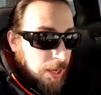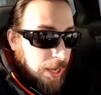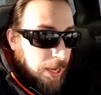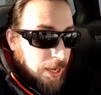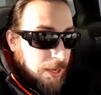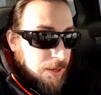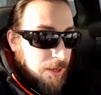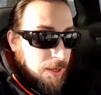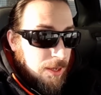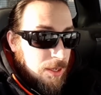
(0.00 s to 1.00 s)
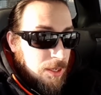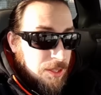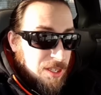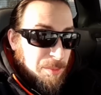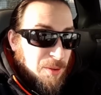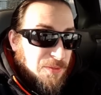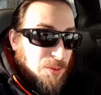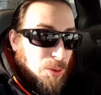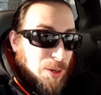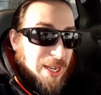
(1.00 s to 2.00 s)
And the number
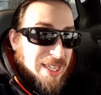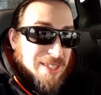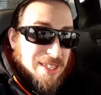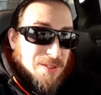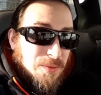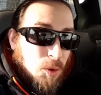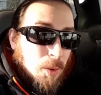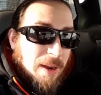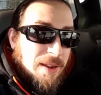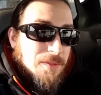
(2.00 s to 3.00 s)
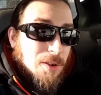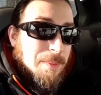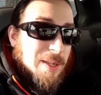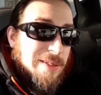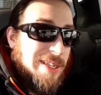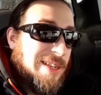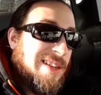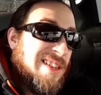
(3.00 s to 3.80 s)
4 is its 4x4 ability.